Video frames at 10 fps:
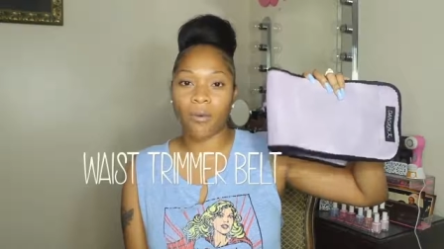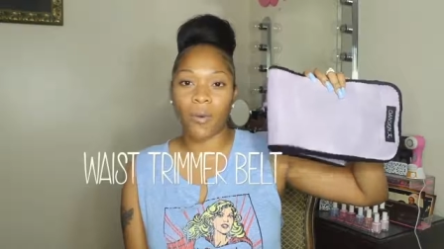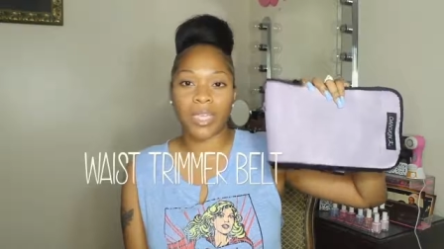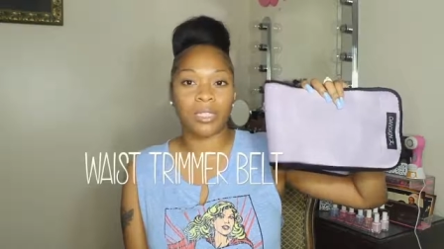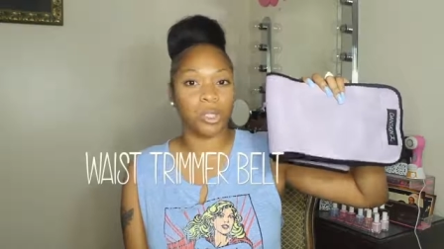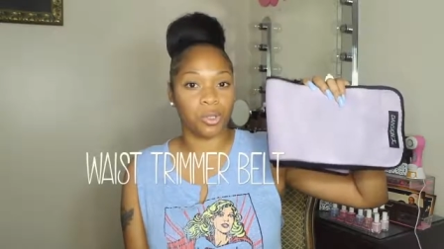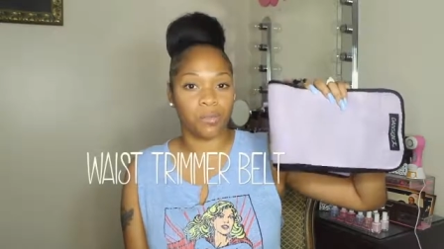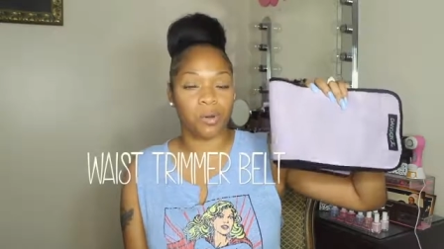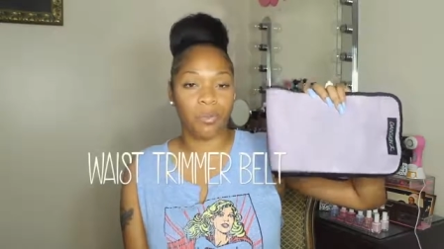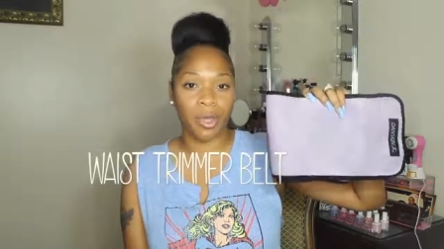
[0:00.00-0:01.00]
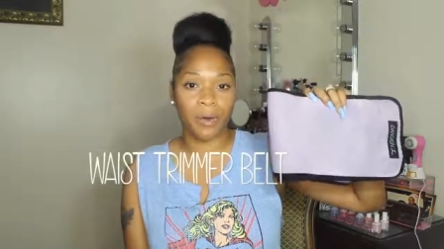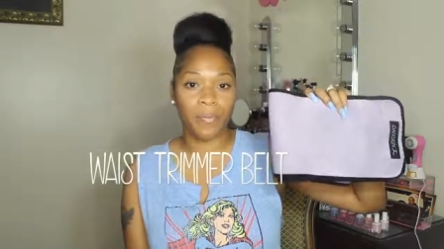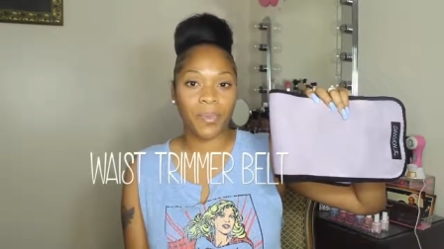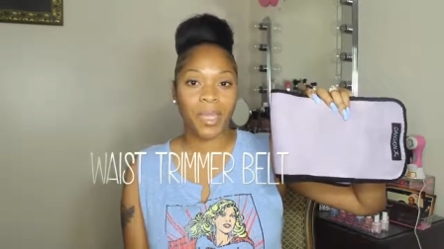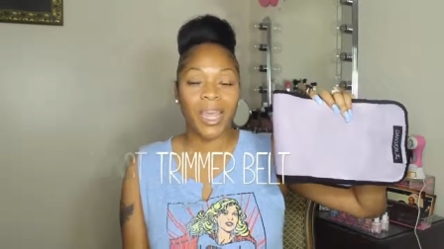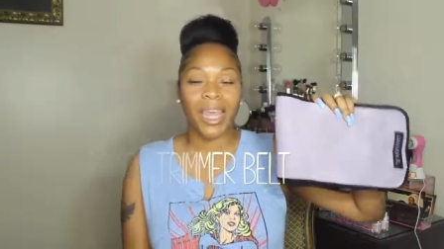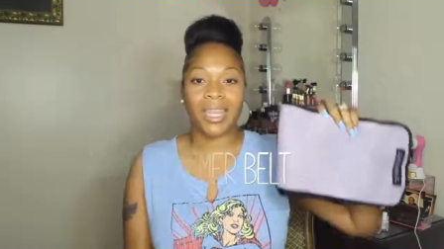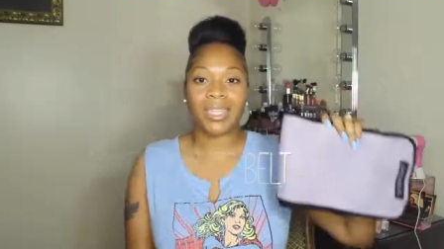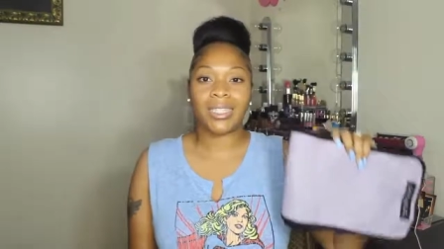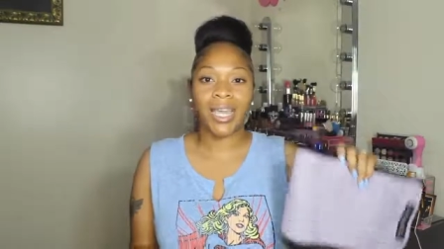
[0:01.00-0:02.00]
The first product that I'm going to be
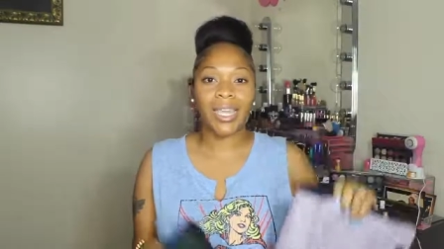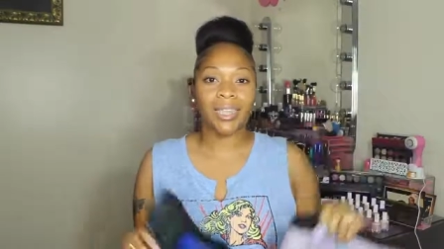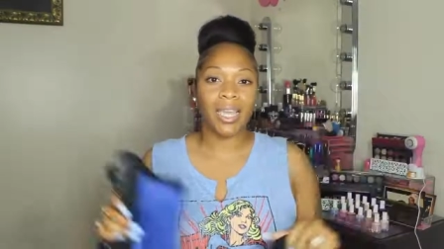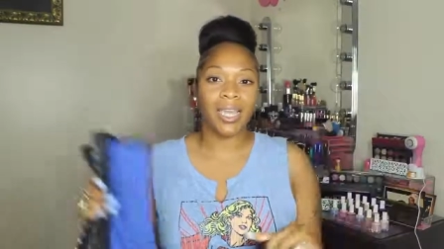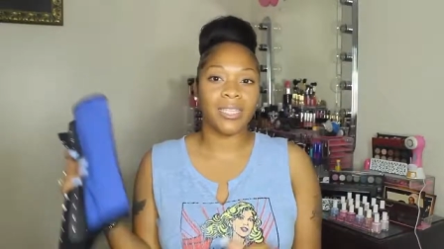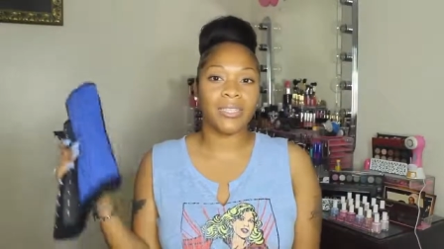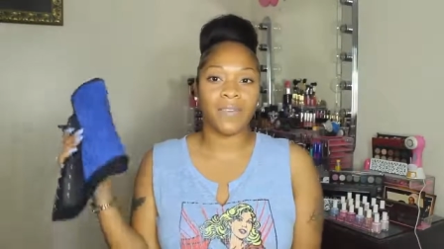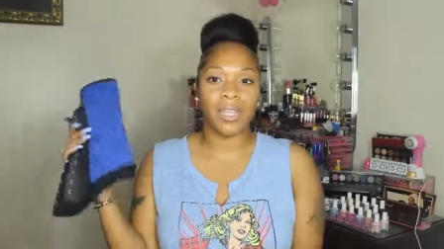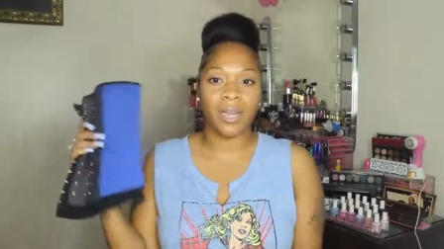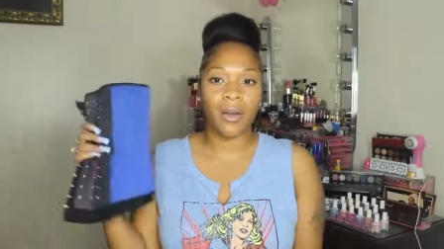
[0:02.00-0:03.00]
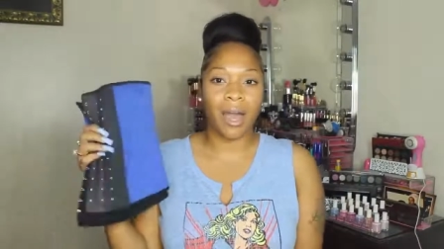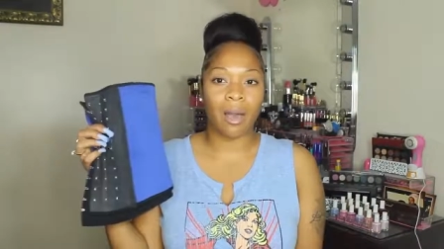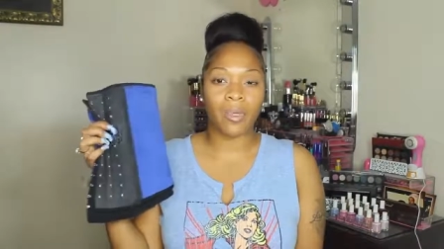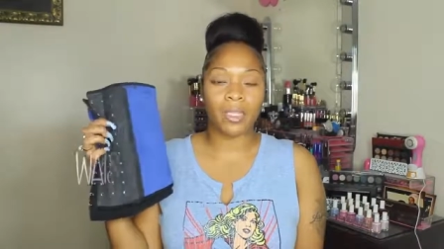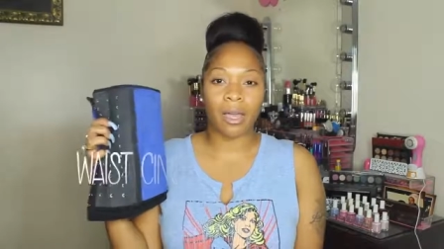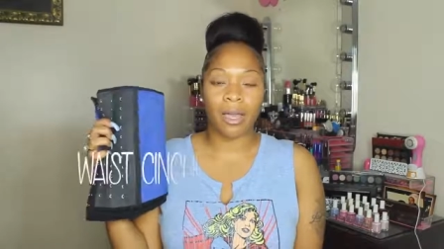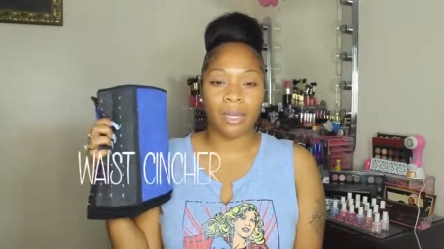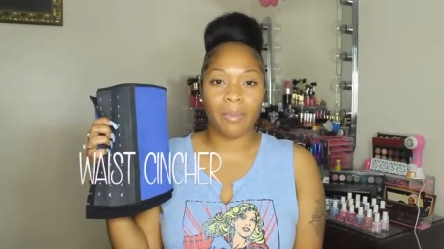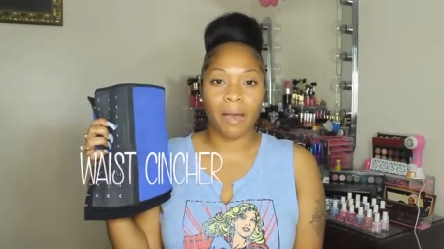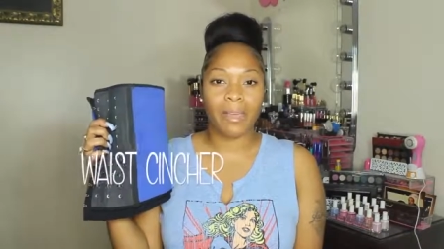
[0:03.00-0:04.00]
talking about is this little thing here,
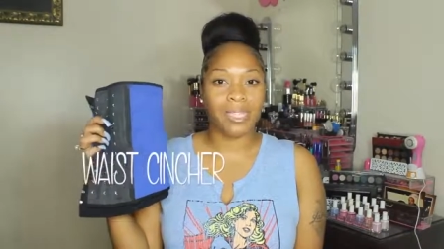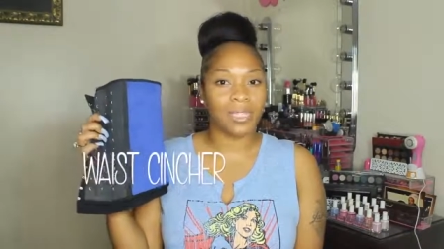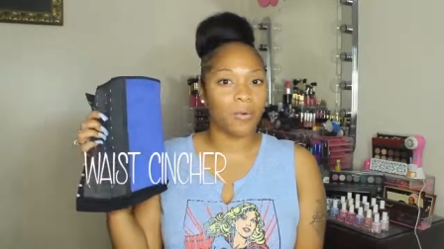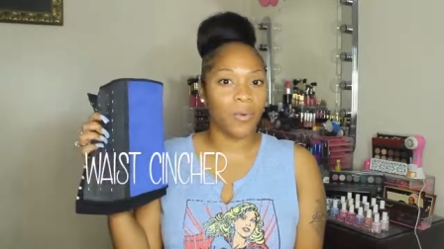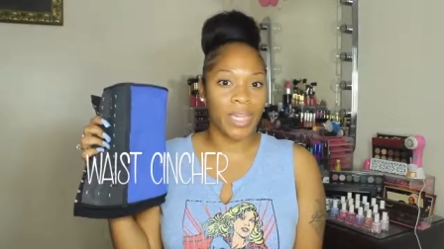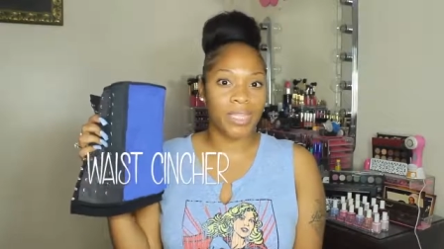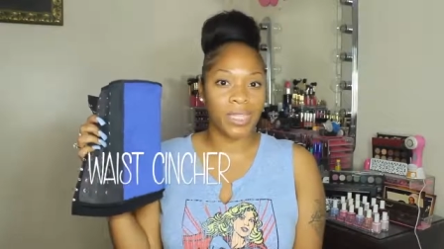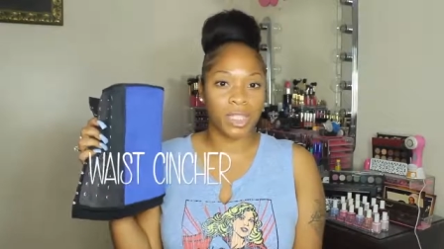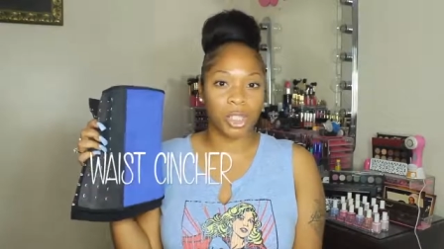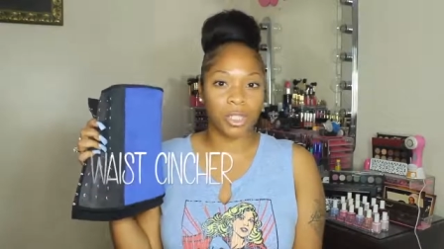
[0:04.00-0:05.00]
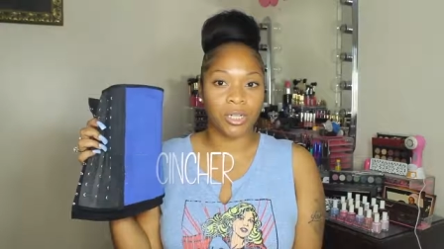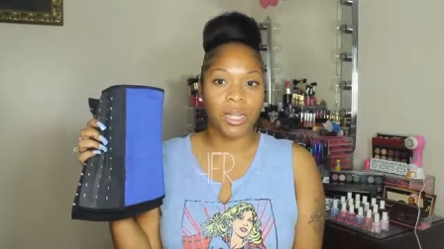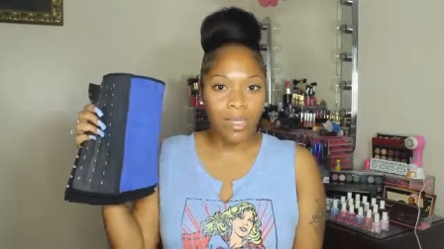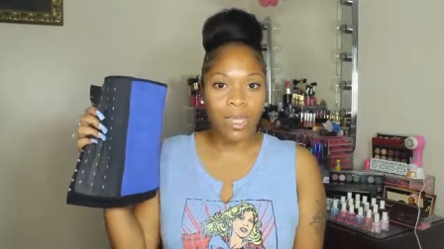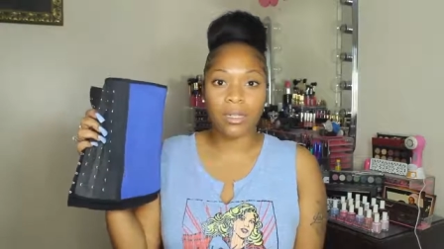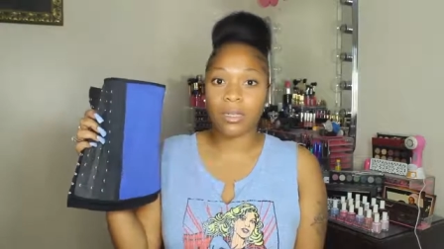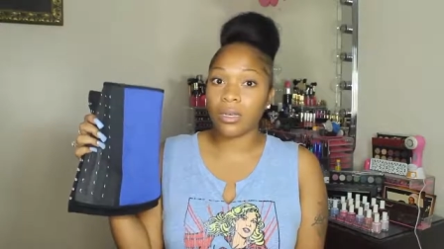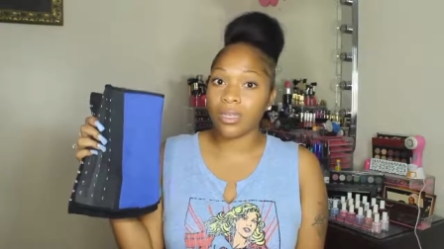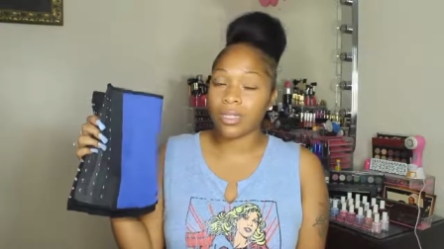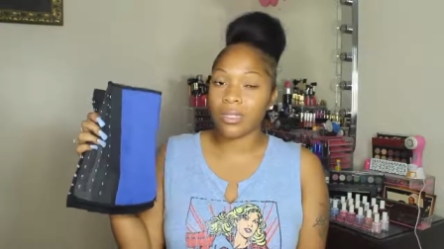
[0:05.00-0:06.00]
also known as a waist trimmer
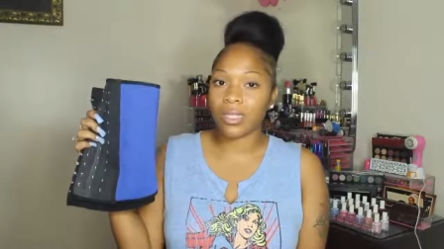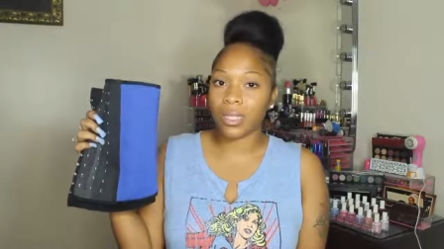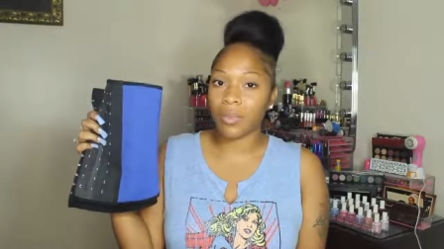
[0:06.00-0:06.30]
belt.